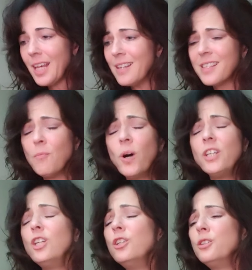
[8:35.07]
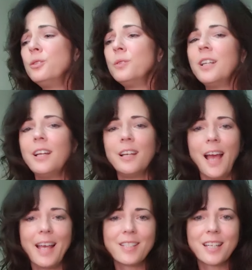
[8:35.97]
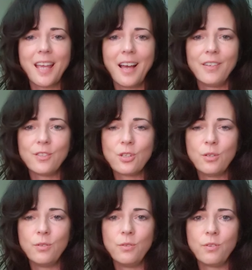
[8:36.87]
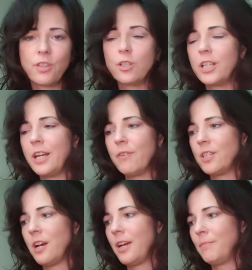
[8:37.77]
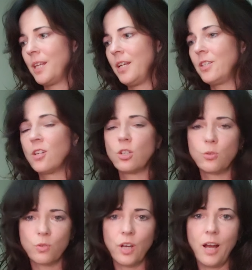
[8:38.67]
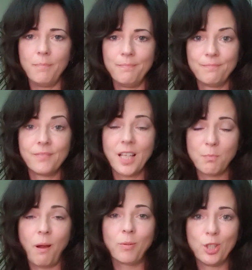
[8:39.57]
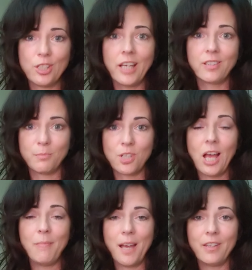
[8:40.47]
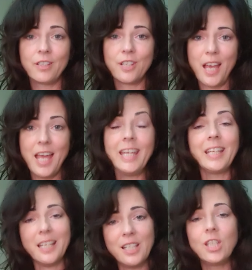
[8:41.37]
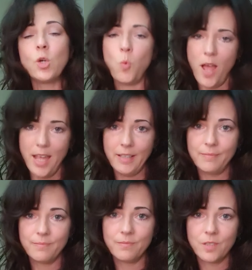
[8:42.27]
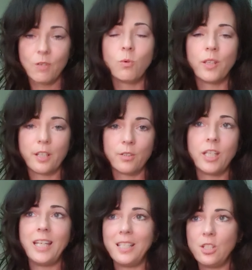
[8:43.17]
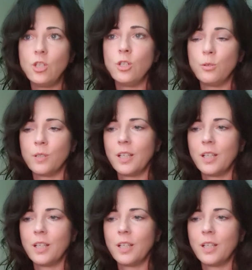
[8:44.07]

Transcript: Someone who has to count to 30 every time they touch a doorknob, that's probably going to take some time out of their day and get in the way of what they're needing to do.